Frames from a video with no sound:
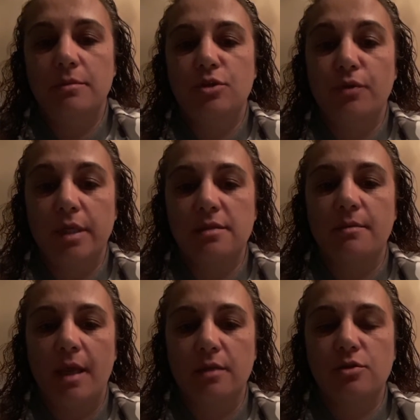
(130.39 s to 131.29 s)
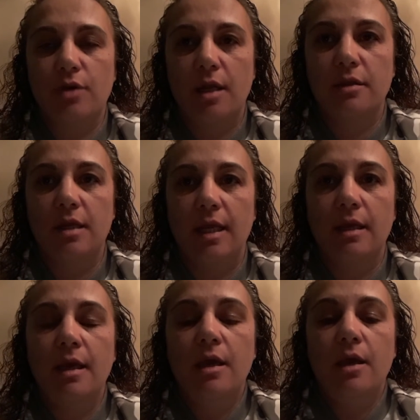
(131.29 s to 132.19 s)
doing some hand strengthening.
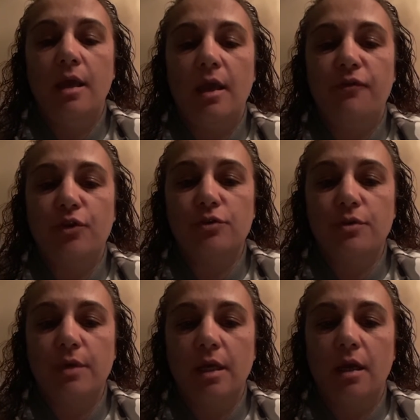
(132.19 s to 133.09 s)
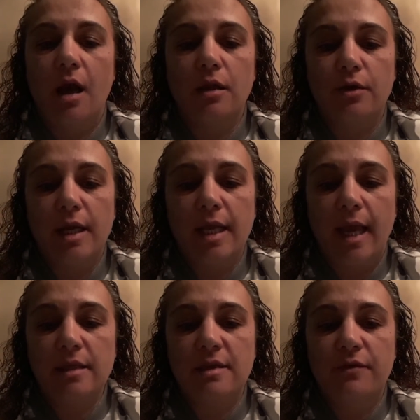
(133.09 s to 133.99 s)
If you're doing a coloring
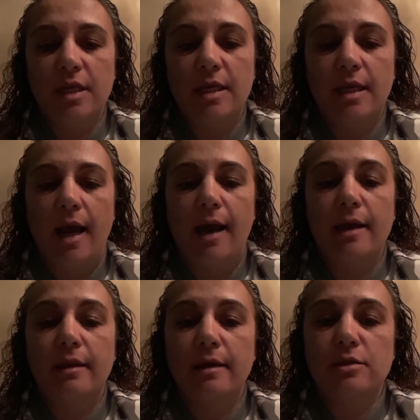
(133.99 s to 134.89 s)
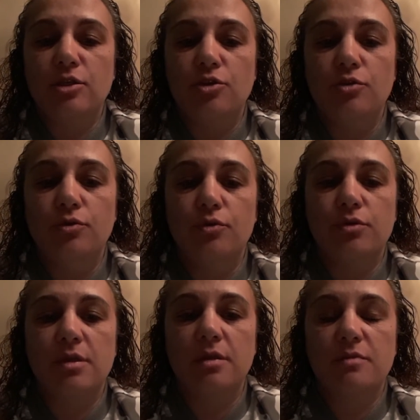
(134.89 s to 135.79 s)
activity, I like to
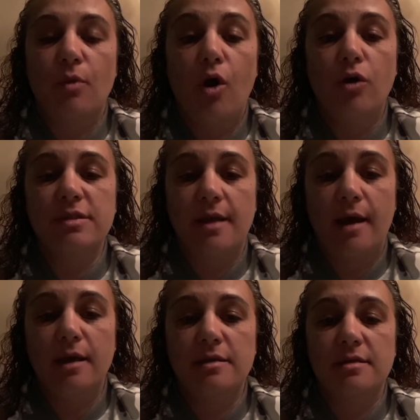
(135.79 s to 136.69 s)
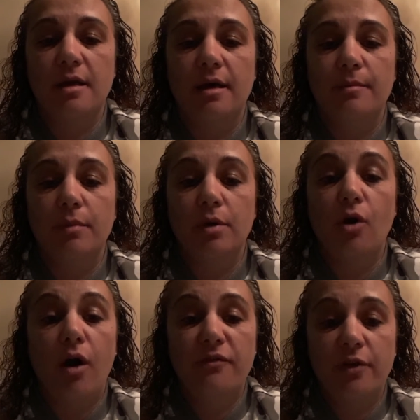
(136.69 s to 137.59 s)
use small sized
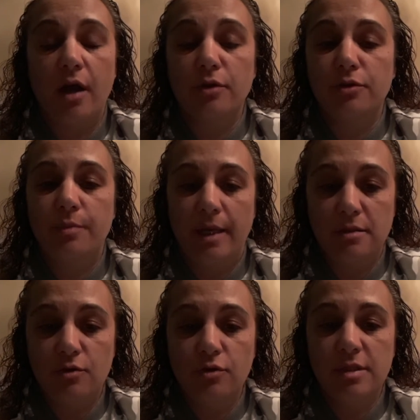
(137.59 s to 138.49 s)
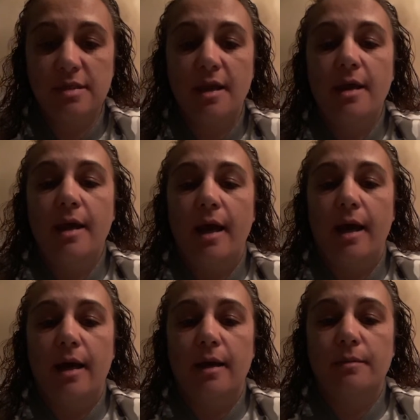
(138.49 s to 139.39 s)
golf colored pencils,
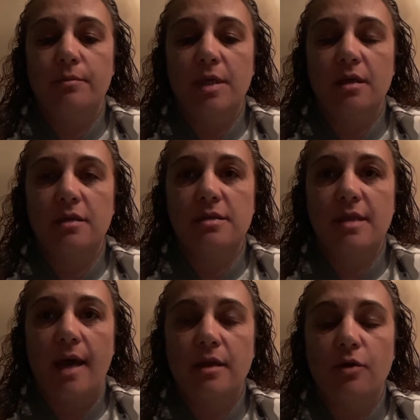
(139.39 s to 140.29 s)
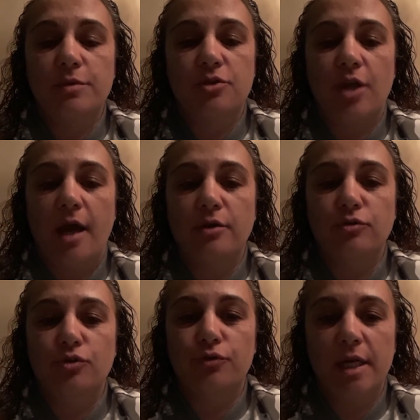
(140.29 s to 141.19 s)
because that helps a
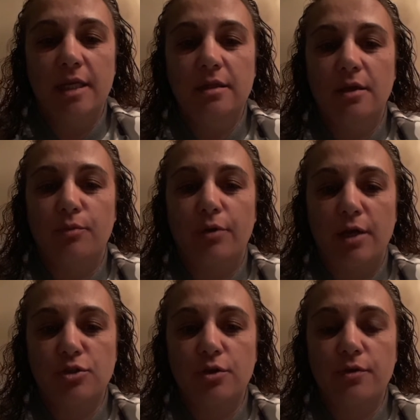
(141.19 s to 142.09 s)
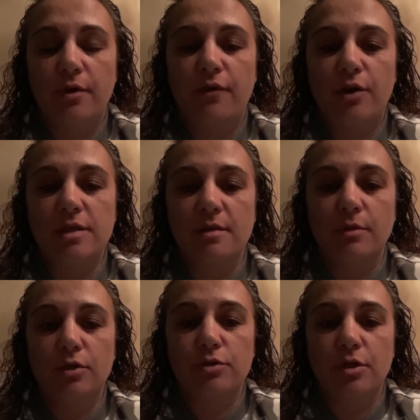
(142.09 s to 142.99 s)
child grade their pressure. They're very
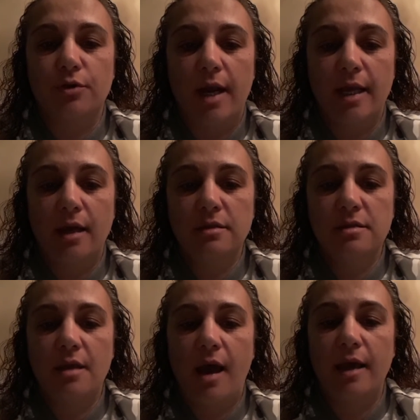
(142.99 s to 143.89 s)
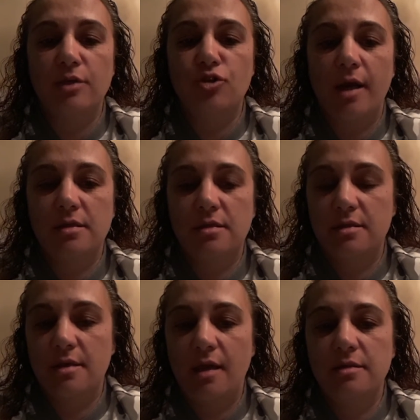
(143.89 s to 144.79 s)
similar to crayons. I
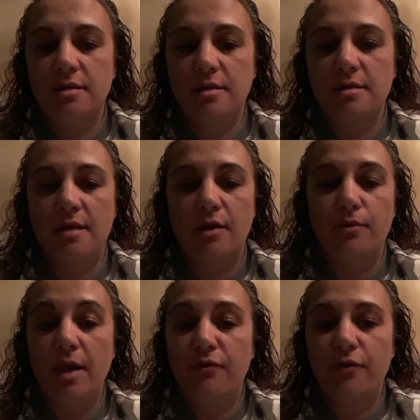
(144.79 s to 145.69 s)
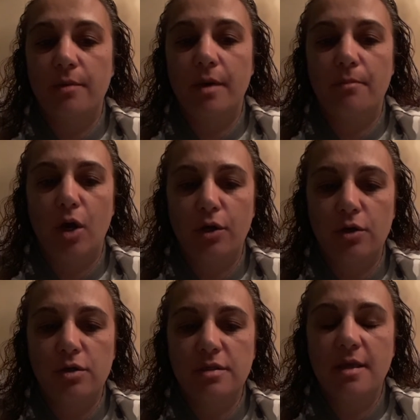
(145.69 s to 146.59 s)
tend to stay away from
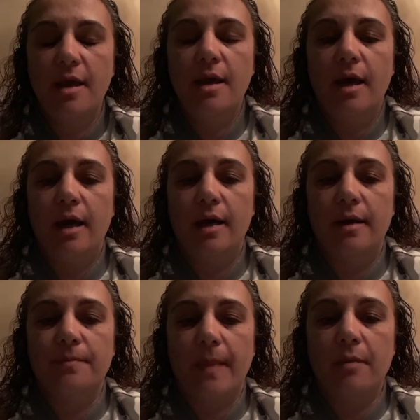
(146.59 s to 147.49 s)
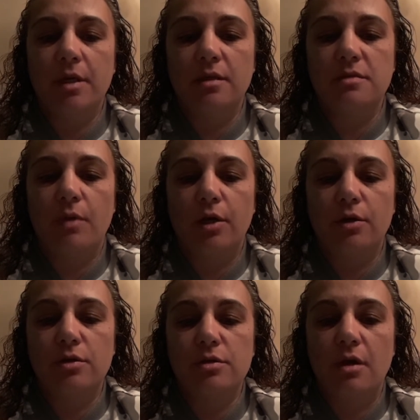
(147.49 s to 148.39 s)
markers, because
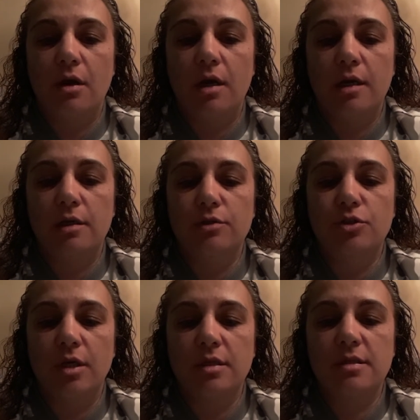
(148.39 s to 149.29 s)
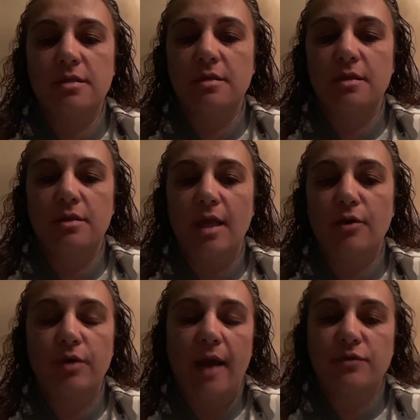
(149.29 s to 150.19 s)
markers are just, they
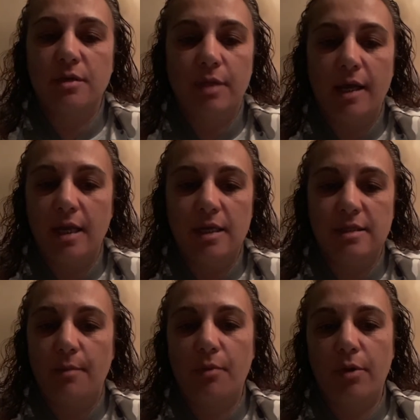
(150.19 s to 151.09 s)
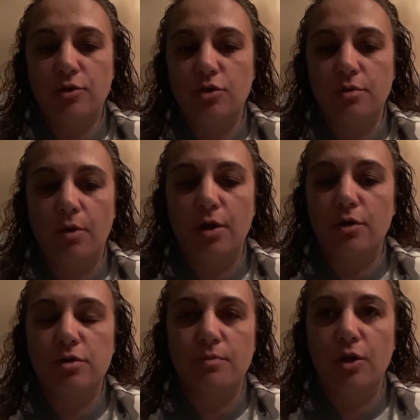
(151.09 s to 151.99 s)
don't have to apply any type of pressure to
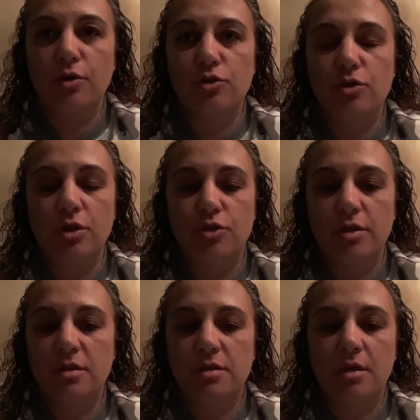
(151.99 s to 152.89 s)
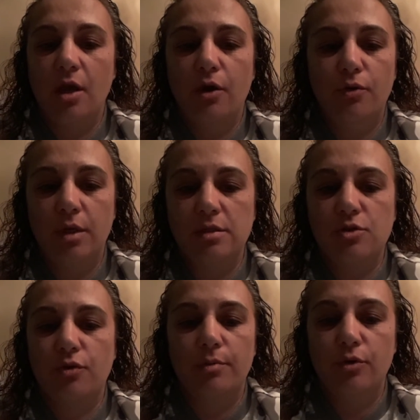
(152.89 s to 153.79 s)
markers. Markers, you can just go and
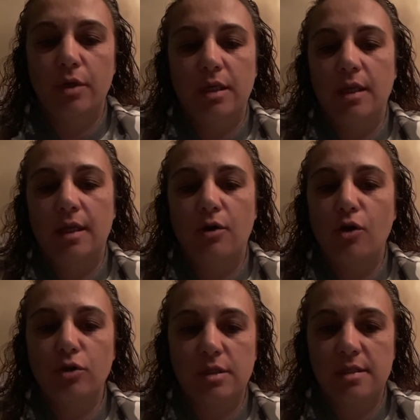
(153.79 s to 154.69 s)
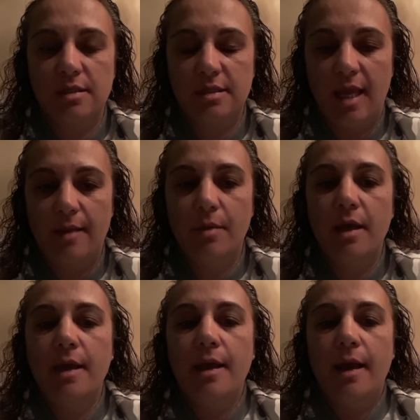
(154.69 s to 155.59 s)
scribble and it all looks the same.
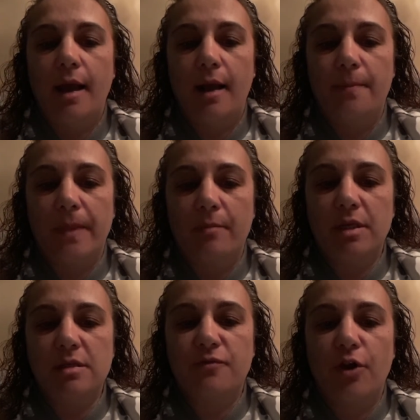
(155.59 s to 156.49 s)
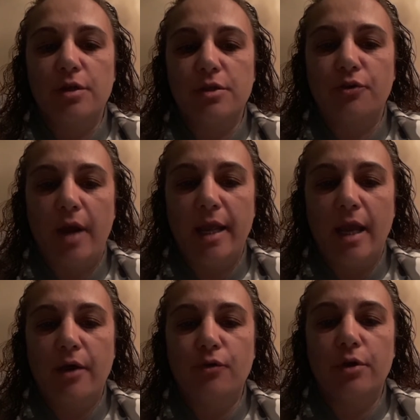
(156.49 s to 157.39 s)
But as far as a
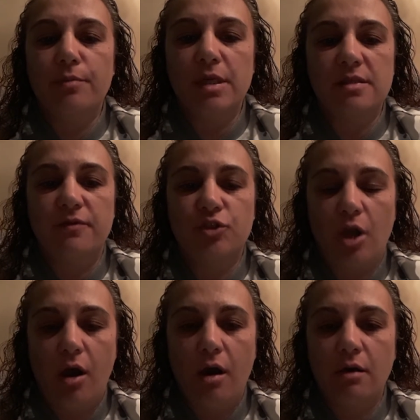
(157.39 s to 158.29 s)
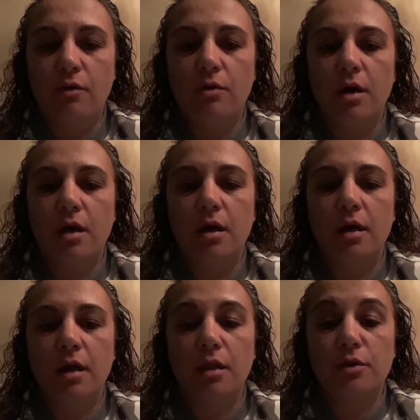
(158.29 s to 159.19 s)
crayon or a piece of chalk or
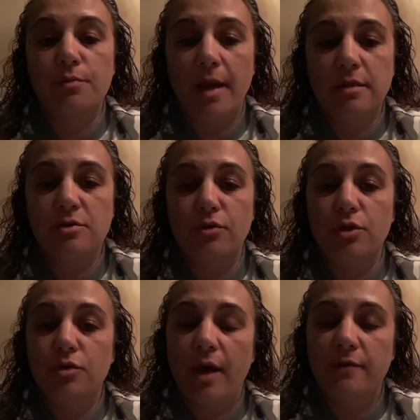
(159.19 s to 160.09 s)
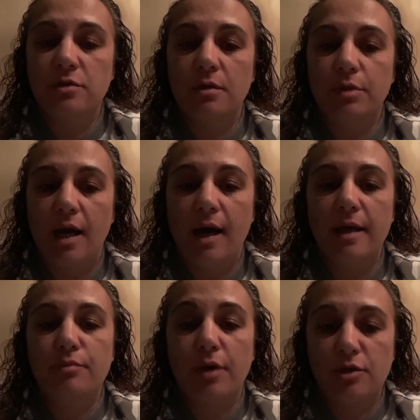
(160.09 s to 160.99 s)
a colored pencil, you have to
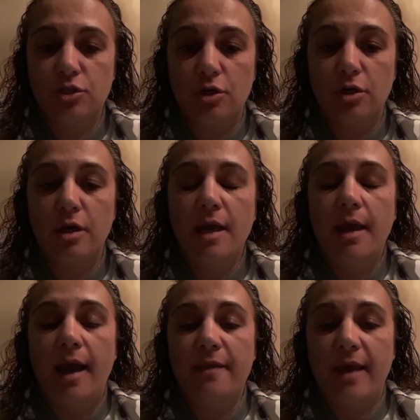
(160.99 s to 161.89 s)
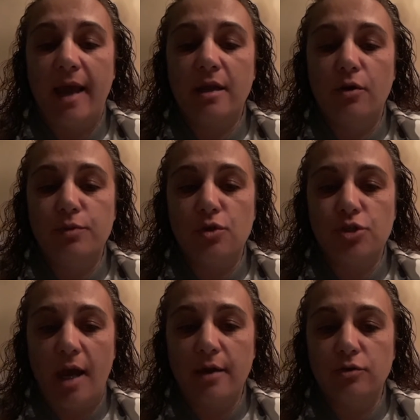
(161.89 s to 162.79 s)
apply pressure, and that helps your
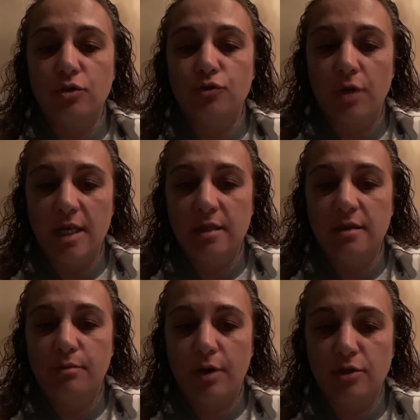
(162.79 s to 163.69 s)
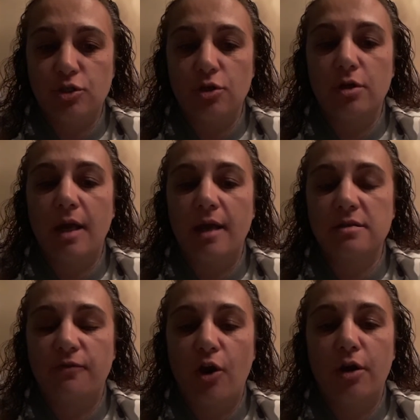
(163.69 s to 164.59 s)
child grade the pressure
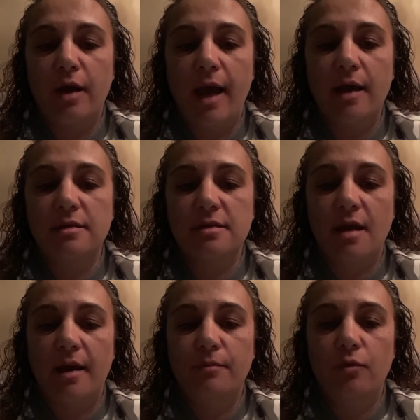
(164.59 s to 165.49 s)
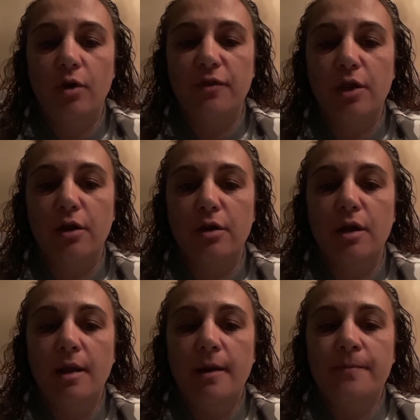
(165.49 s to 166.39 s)
as far as what their
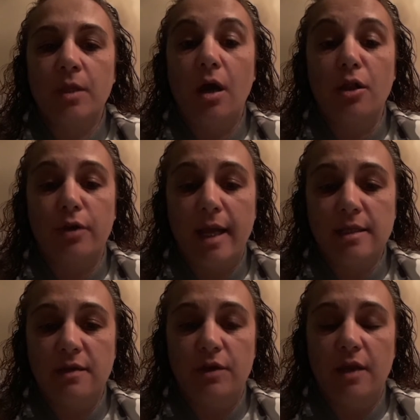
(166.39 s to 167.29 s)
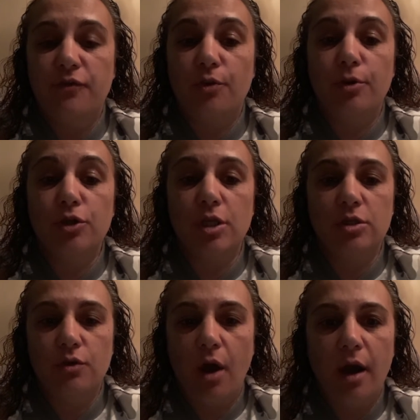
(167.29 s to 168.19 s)
color activity. If they're pushing
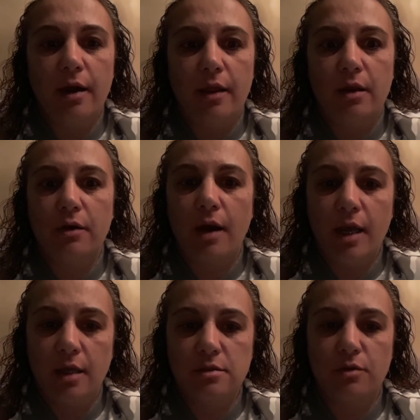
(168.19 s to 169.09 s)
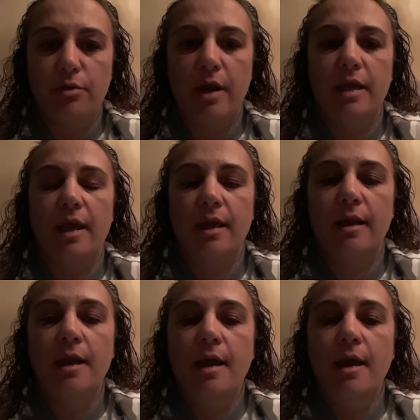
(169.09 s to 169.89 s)
too hard and their crayons are breaking,